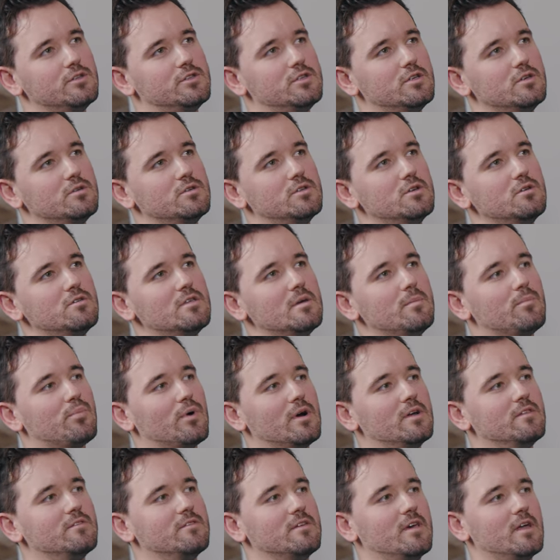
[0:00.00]
Do, do you think
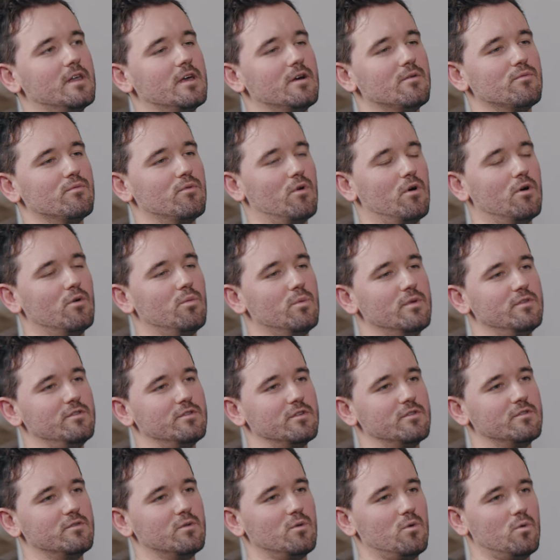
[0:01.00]
brands are getting it wrong with
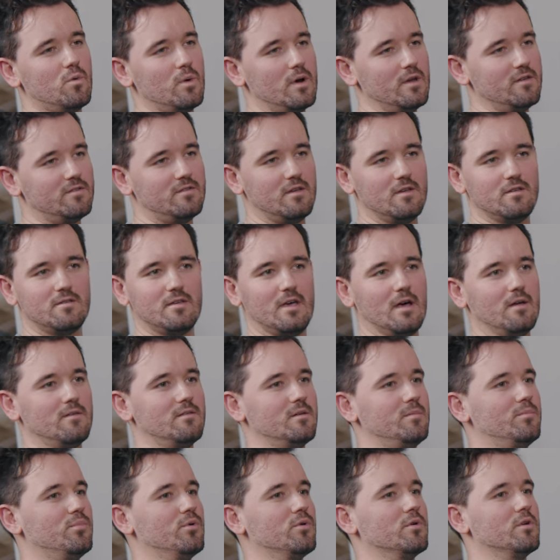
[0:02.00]
just always
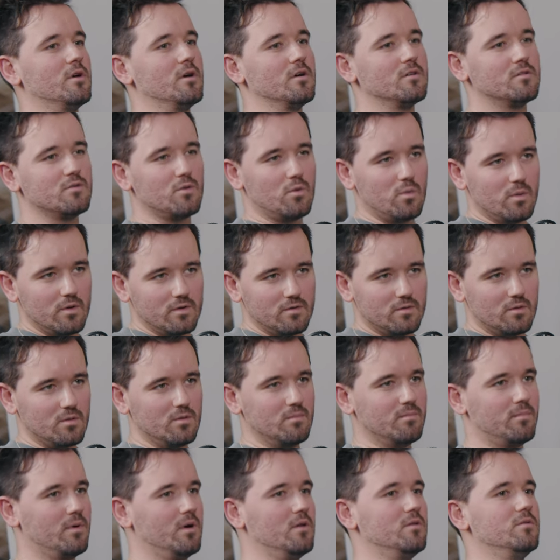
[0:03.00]
discounting products, always
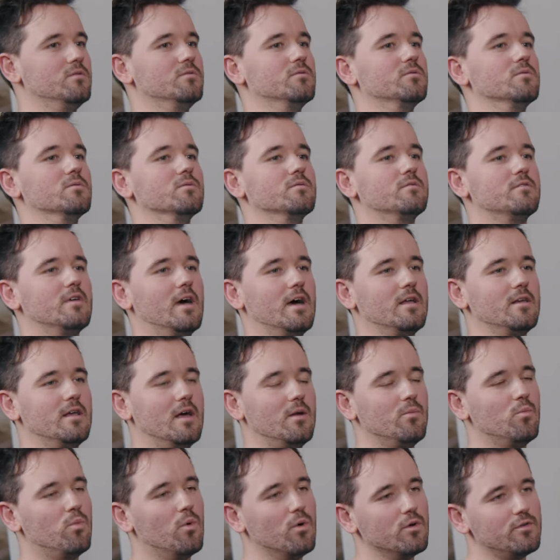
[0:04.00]
doing bundles? And
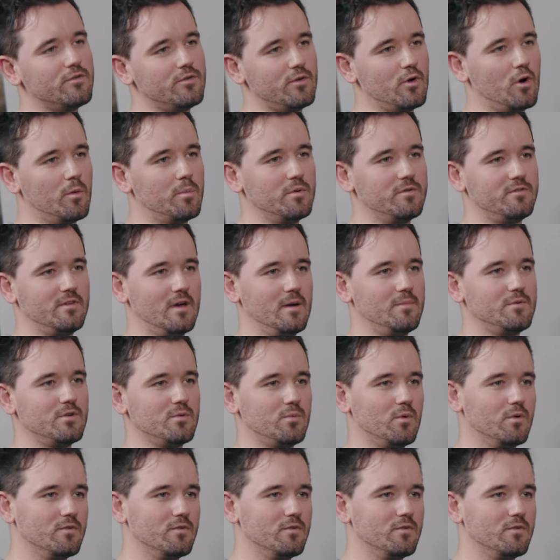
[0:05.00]
and what's your perception?